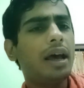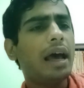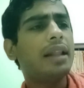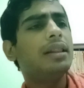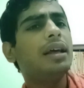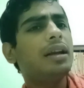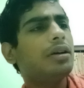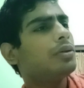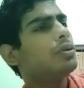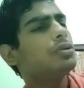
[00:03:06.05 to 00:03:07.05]
and then
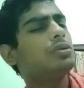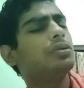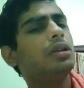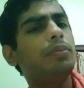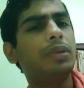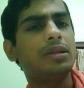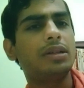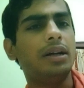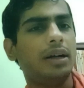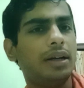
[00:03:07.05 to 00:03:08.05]
it goes to the
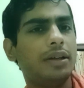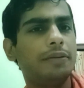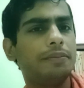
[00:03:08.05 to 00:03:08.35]
president.